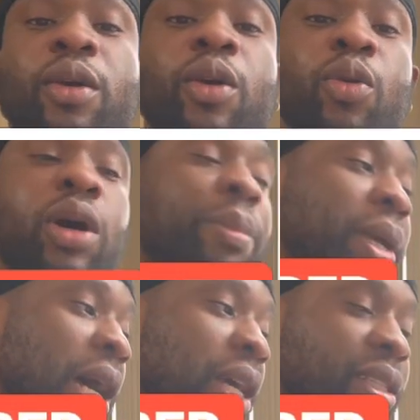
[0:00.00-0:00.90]
What up,
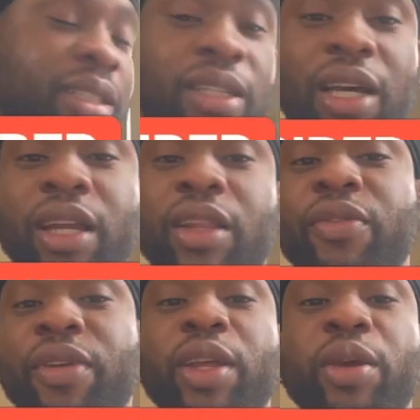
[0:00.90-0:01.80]
guys? Another
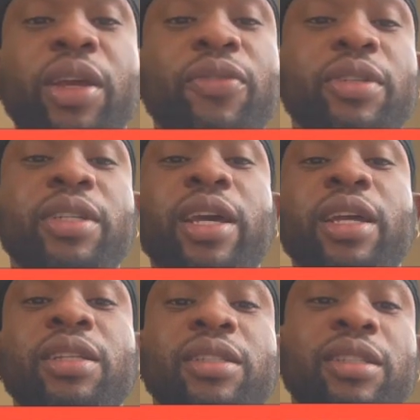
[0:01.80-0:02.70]
video here for
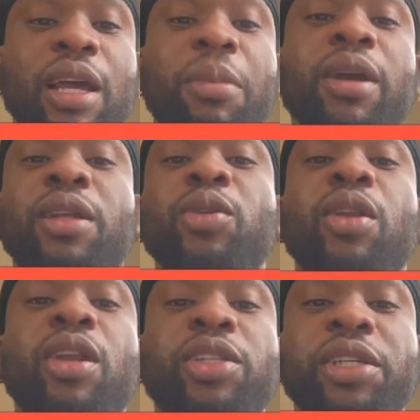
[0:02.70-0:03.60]
today. I'm not going to do a
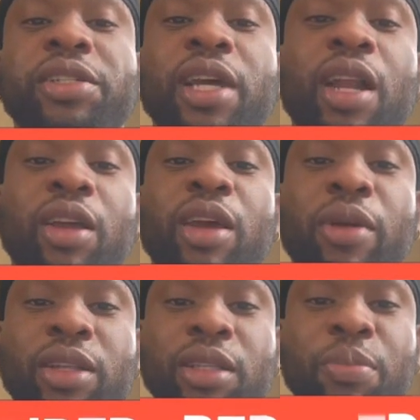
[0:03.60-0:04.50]
lot of chit chat, I'll get
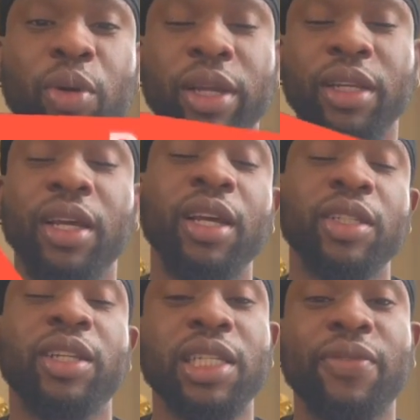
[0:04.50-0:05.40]
right to the point.
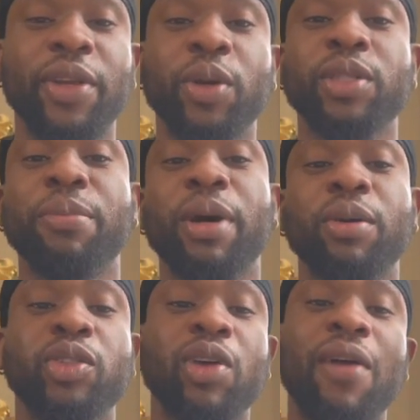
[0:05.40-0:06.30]
Today's video is
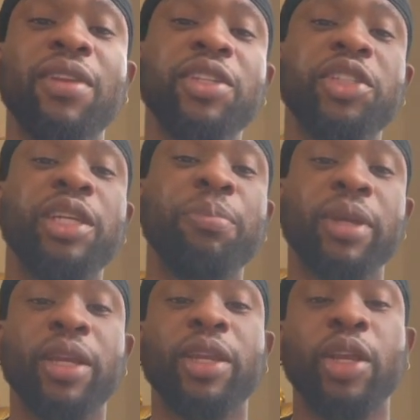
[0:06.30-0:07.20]
about traveling cheap
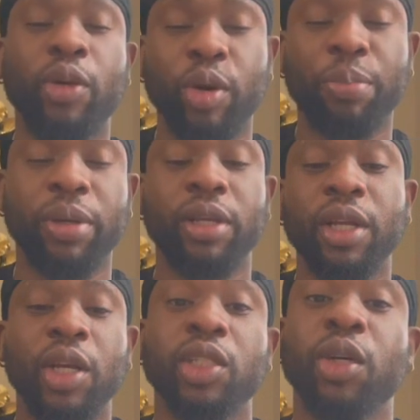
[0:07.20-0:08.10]
in Europe.
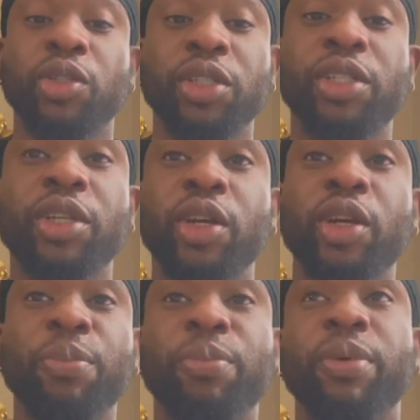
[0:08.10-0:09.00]
So I was just in
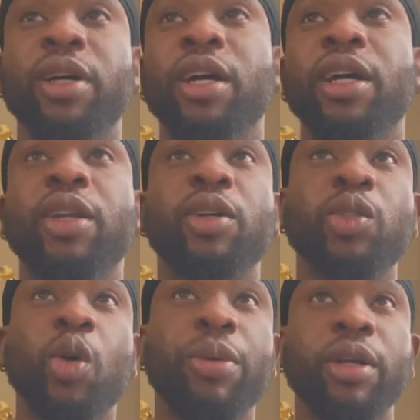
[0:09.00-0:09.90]
Europe in
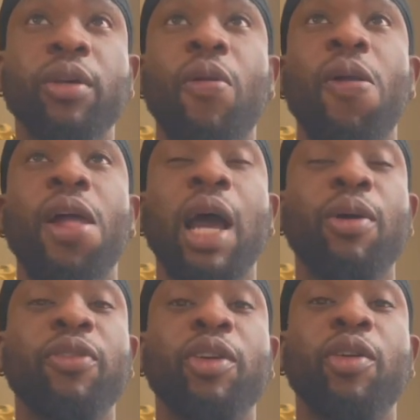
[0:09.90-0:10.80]
October. I
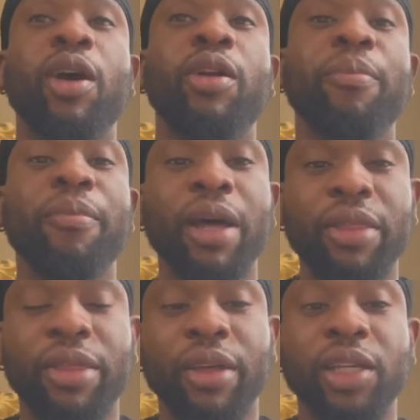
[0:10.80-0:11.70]
went for around a
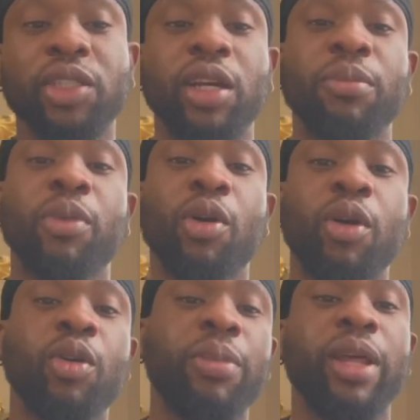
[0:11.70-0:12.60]
month. I started in
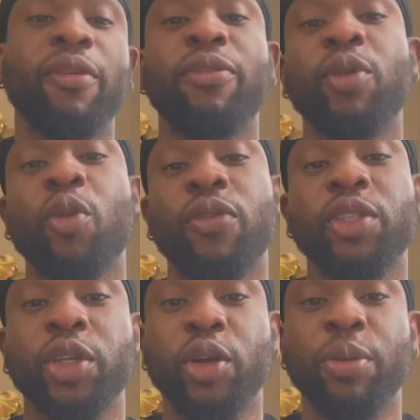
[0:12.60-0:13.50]
Morocco, but then I flew over
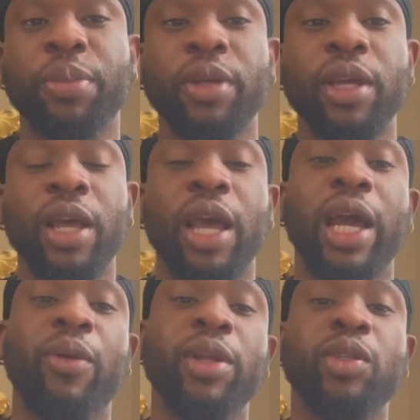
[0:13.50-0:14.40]
to Europe
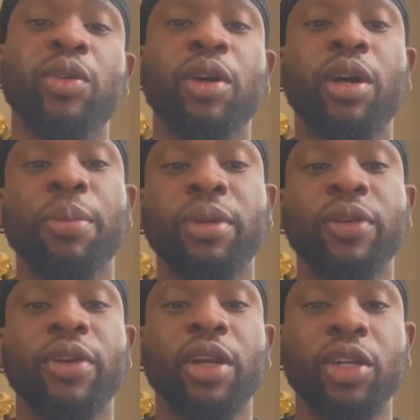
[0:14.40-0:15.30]
and I went to a couple
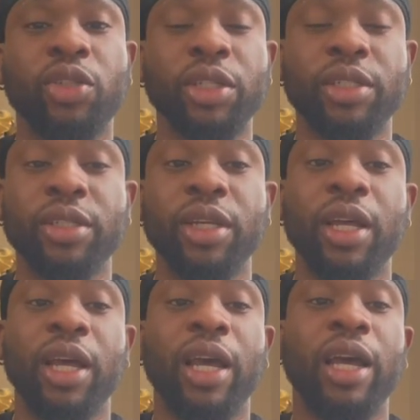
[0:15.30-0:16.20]
different countries.
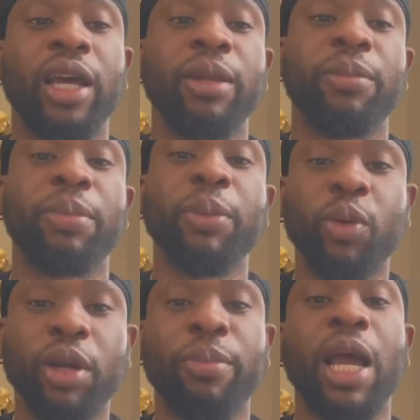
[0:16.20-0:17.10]
And people
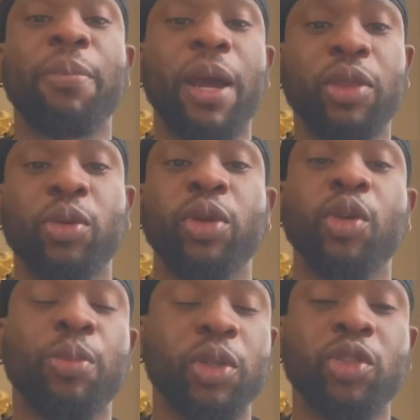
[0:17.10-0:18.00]
want to backpack through
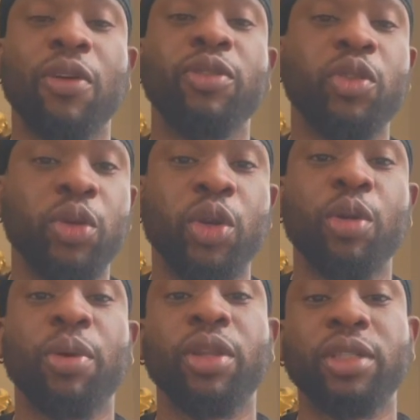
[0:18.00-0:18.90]
Europe or travel through
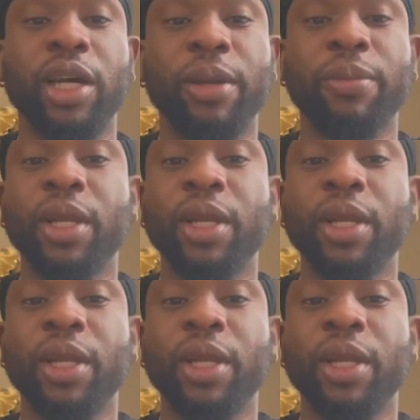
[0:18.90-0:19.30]
Europe all the time.